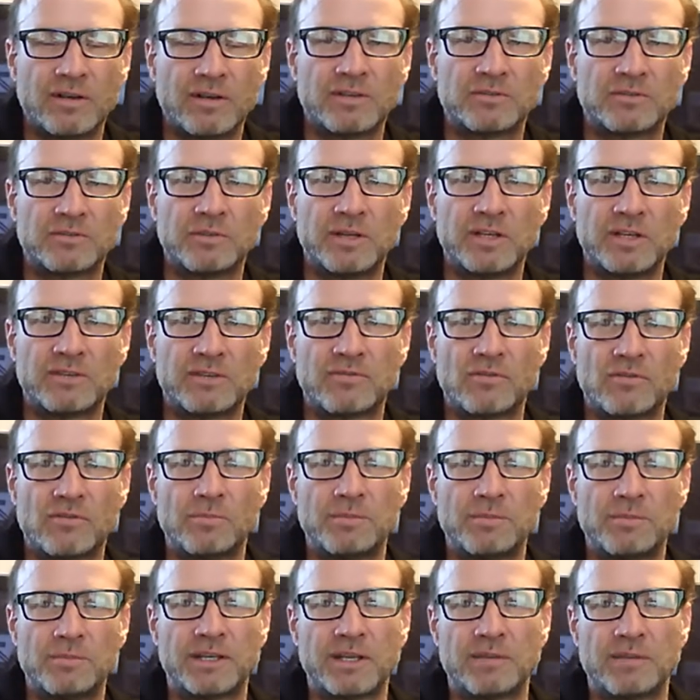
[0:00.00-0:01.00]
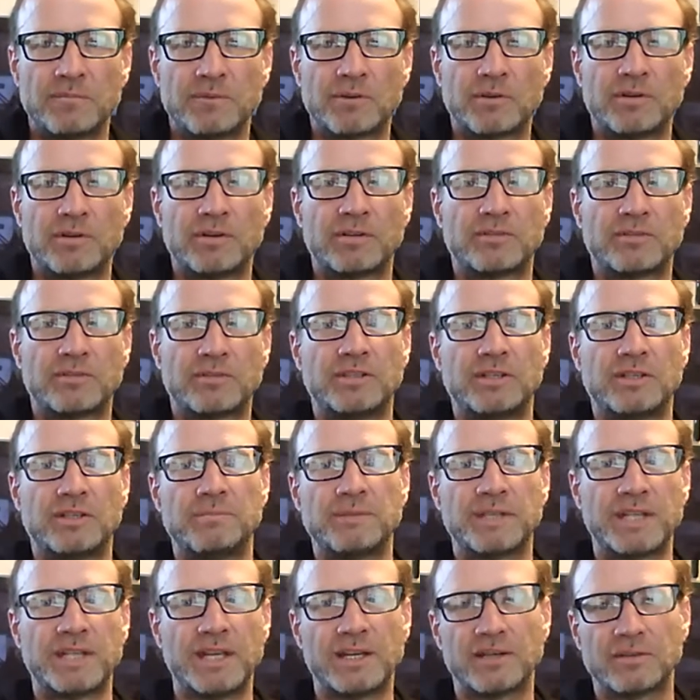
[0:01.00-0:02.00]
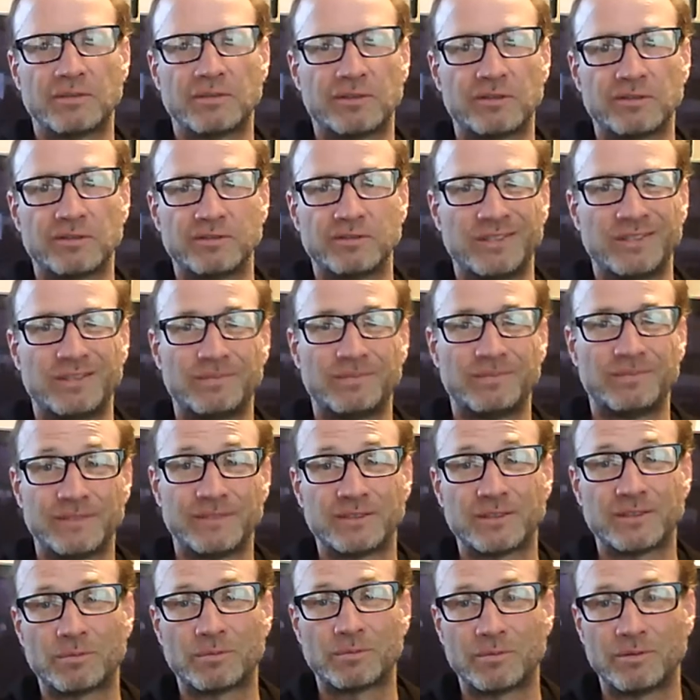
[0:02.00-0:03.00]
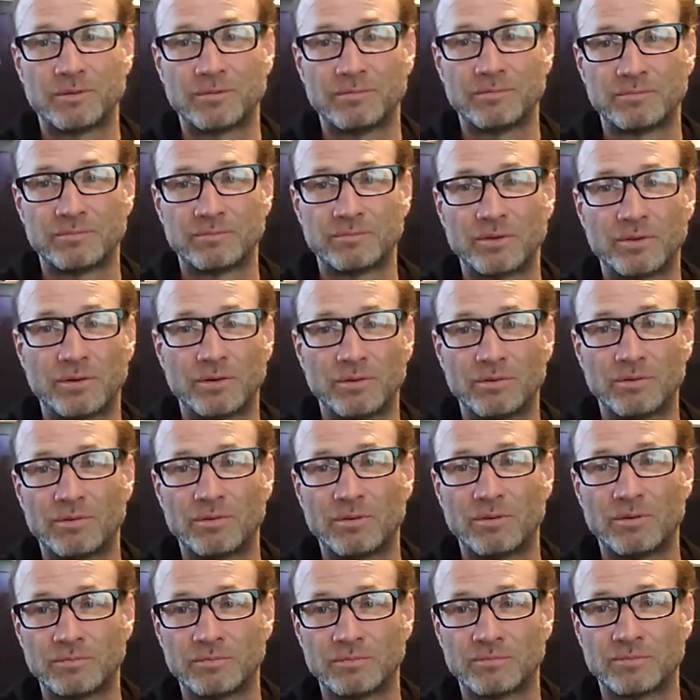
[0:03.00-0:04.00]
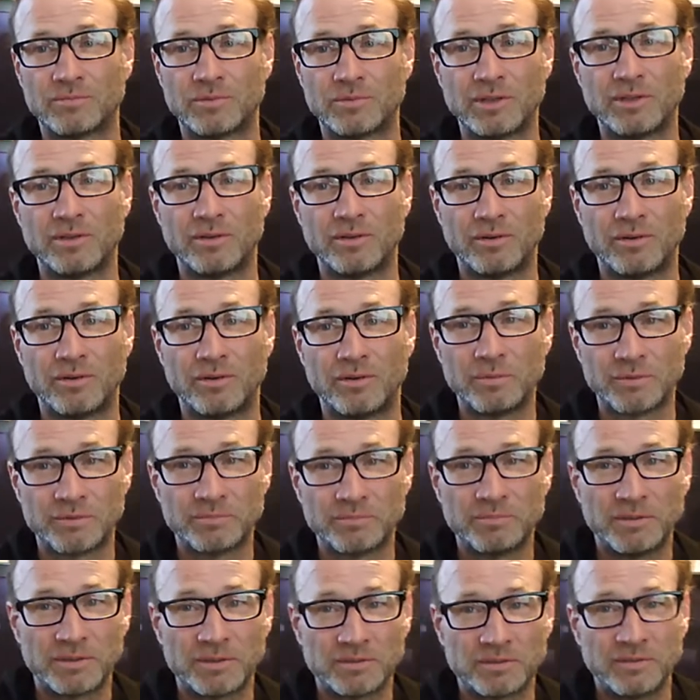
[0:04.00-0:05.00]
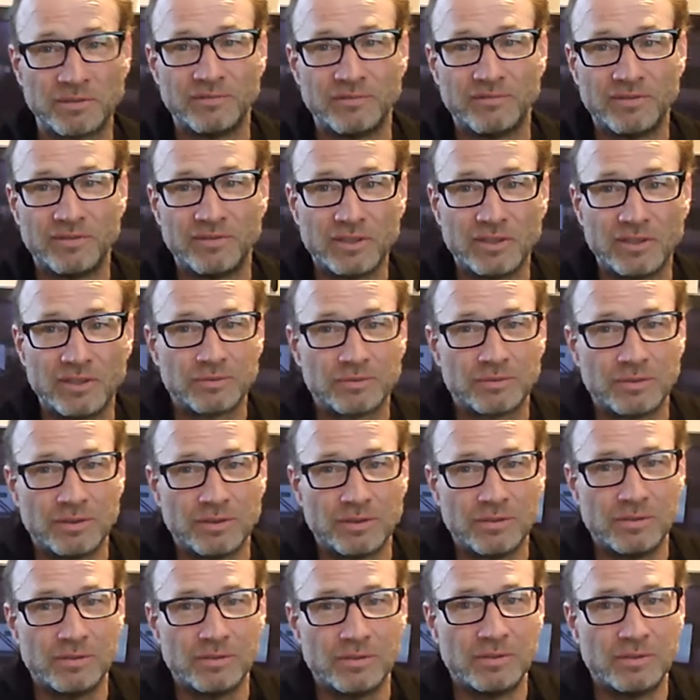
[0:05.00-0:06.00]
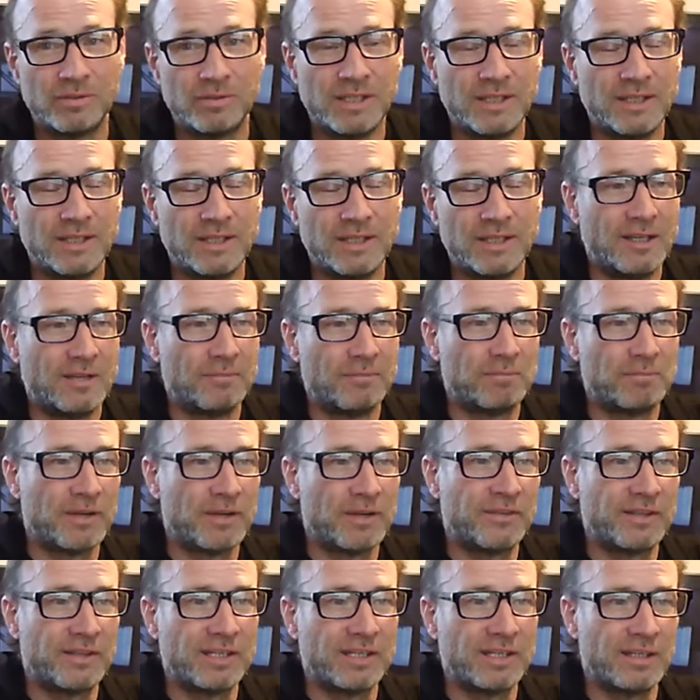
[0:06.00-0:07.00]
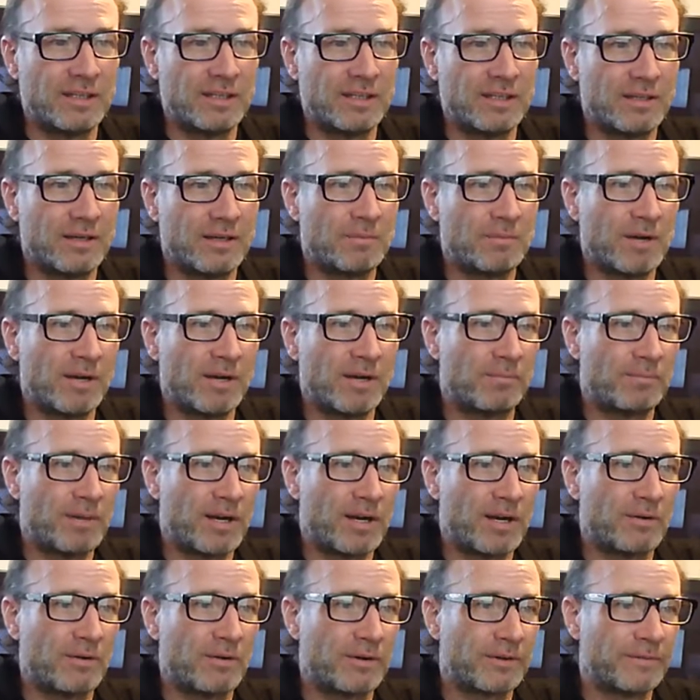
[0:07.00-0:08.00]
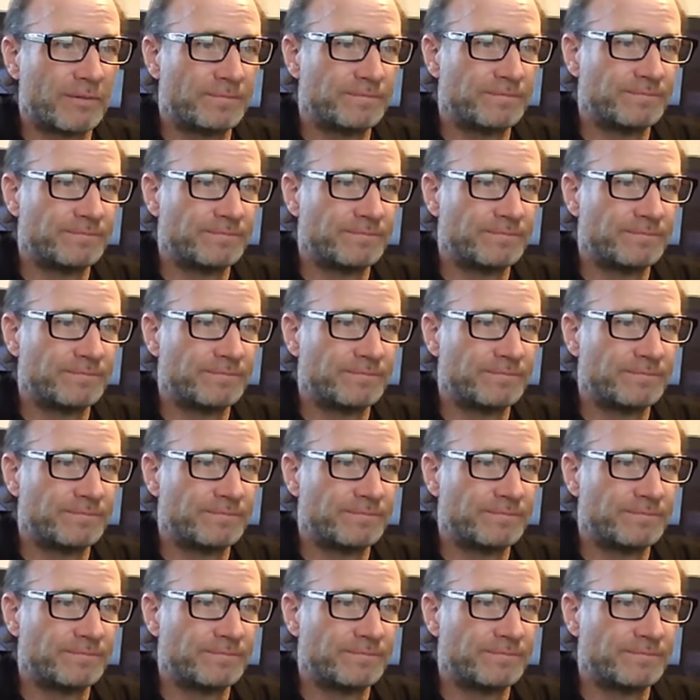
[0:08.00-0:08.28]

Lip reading: transforming chemical energy to mechanical energy. So we're really almost measuring VO2 by thinking about power.